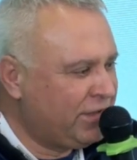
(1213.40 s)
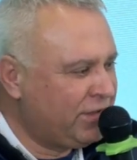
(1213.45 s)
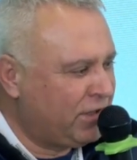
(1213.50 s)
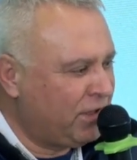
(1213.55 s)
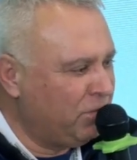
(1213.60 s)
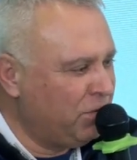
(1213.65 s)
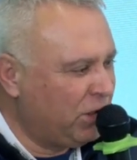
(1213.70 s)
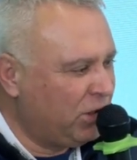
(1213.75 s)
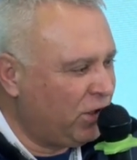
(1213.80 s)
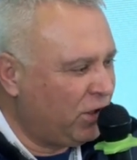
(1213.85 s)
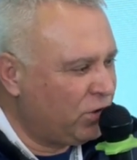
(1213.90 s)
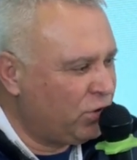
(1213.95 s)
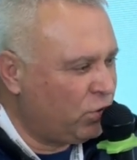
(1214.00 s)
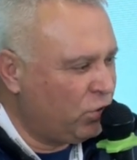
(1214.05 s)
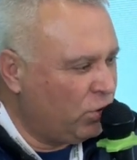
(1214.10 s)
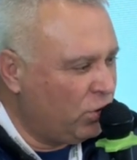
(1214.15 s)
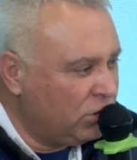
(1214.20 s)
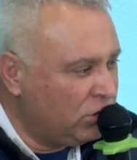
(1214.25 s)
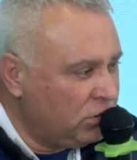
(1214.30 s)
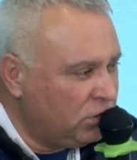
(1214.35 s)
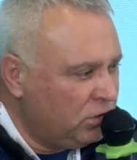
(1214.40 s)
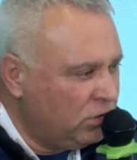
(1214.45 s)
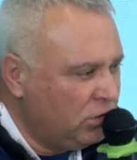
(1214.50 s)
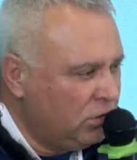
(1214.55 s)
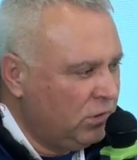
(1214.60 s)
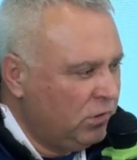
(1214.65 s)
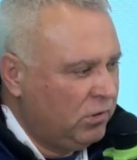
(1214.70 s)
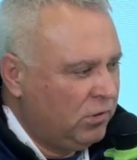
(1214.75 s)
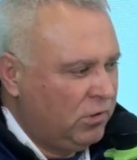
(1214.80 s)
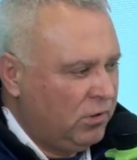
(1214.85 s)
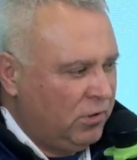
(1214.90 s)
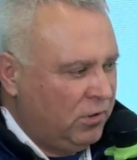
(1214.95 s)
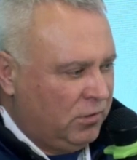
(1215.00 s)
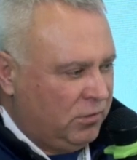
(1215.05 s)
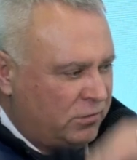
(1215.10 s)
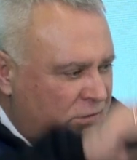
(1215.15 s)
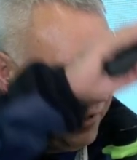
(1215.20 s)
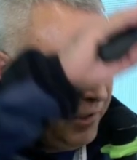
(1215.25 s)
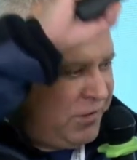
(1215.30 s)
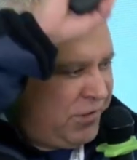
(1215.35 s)
Vaseline anti-neuritis
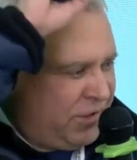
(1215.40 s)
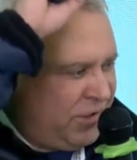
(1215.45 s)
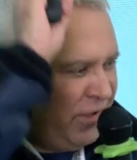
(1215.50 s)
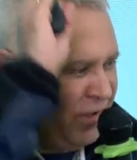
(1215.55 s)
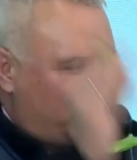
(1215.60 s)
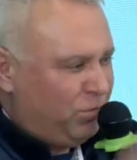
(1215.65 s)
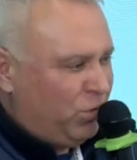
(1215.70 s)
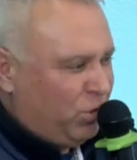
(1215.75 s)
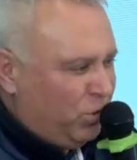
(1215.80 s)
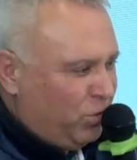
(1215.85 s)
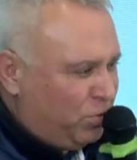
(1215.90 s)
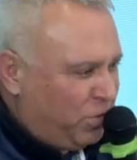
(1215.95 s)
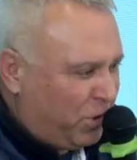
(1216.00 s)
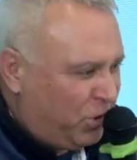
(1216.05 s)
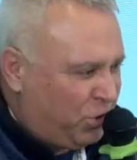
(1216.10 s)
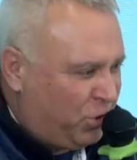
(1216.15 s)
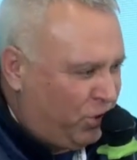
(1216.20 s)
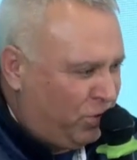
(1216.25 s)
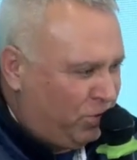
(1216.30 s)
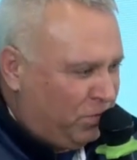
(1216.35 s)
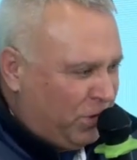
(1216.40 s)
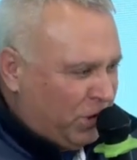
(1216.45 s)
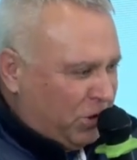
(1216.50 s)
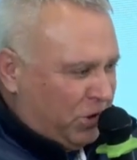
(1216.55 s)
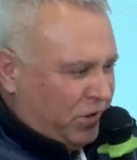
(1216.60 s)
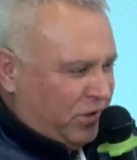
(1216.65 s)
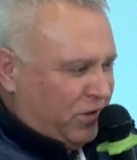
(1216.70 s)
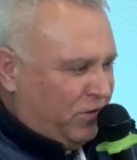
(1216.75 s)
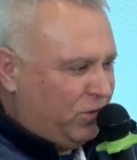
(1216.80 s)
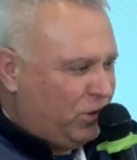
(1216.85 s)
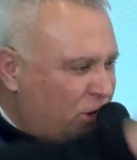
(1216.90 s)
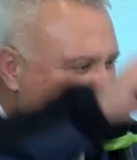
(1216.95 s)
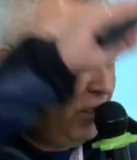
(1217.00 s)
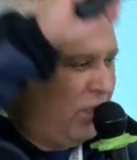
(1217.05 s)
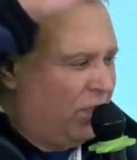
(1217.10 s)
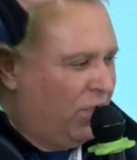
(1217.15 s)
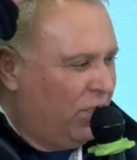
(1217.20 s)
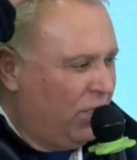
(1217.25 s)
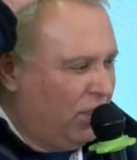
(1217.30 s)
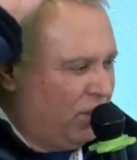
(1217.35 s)
therapy, dexamethasone with a
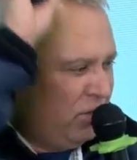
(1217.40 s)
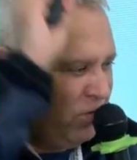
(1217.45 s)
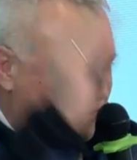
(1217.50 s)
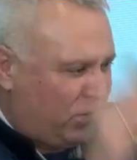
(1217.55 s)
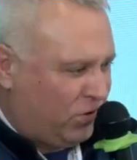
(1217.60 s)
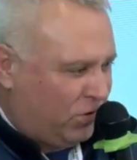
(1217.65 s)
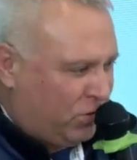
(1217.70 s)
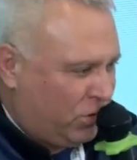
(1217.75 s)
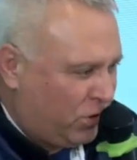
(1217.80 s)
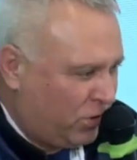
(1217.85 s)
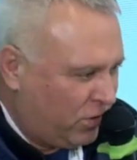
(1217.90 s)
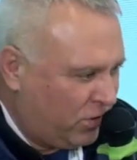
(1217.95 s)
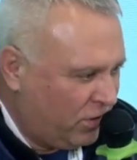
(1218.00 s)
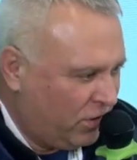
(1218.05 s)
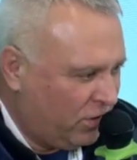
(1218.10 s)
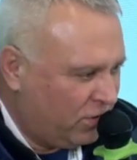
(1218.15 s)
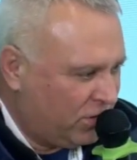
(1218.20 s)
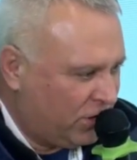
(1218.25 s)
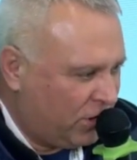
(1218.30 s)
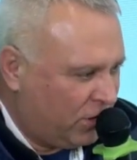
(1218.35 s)
specific scheme. You can see it.